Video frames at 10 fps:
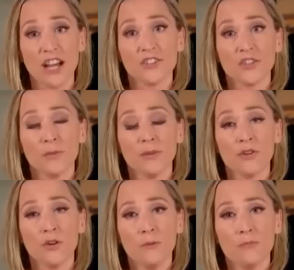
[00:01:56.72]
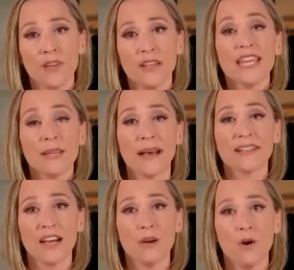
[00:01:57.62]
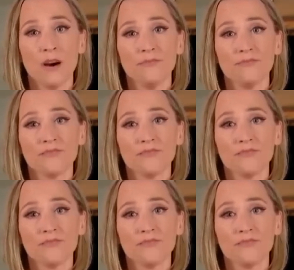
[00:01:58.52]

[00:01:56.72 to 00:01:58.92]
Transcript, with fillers: China's ultimate goal take back Taiwan.